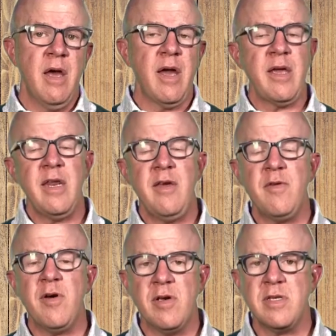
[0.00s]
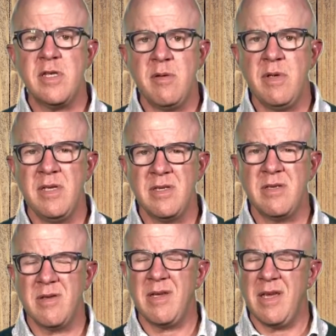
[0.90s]
I can even ask them,
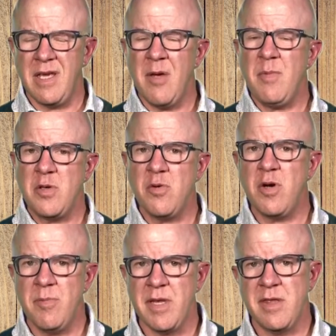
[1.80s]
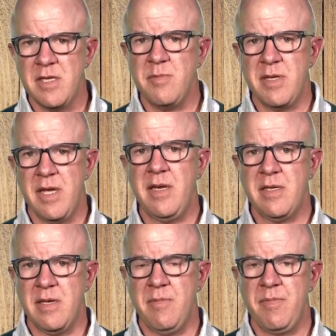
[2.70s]
can we talk about this a bit
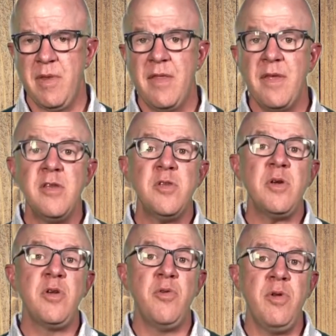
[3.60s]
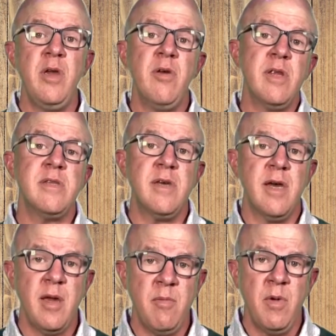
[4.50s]
later? And then to agree on a
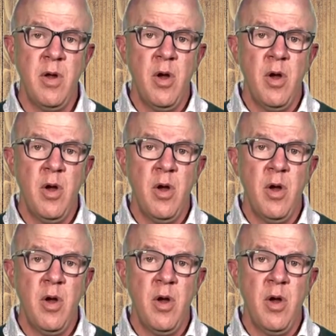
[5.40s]
time